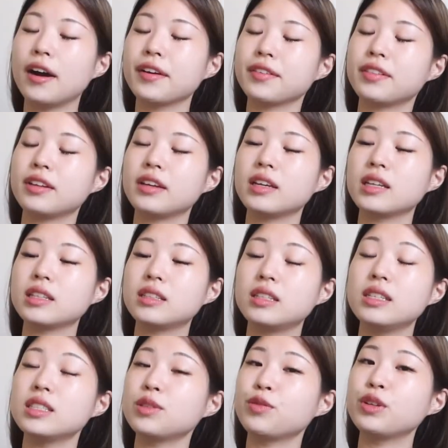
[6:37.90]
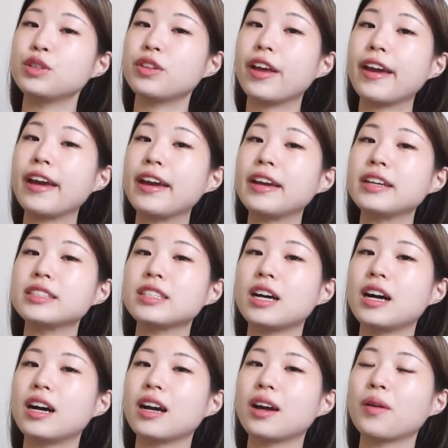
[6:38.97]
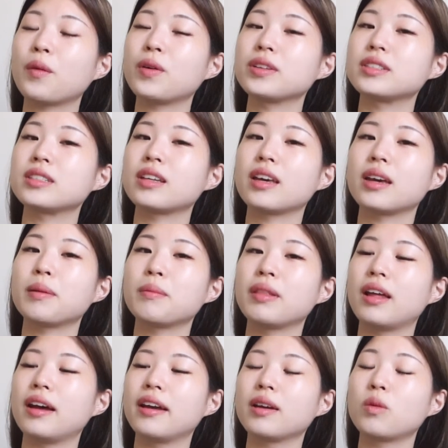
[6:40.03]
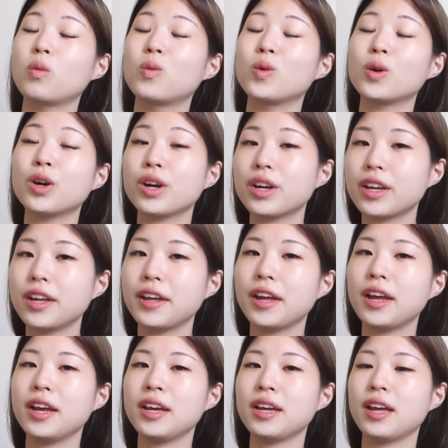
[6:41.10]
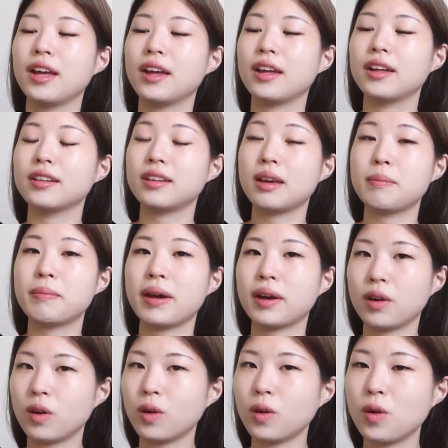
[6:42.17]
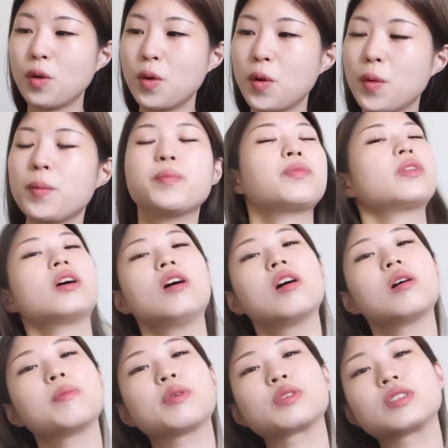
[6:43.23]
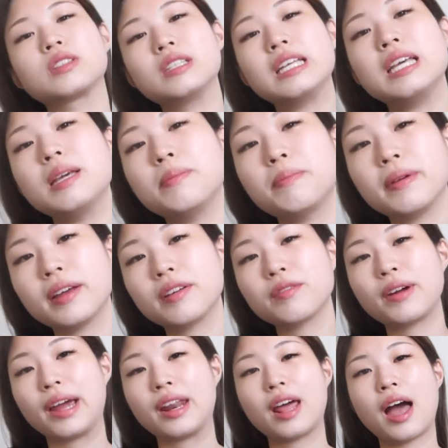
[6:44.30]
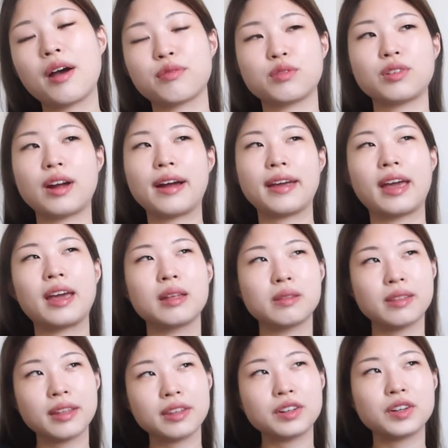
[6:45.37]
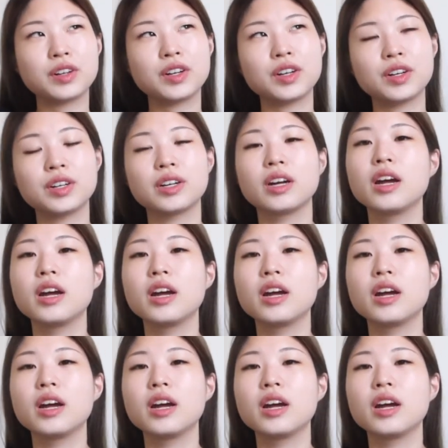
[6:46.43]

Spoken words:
I think these few days I was kept like working and came back home, almost sleeping right after I ate dinner.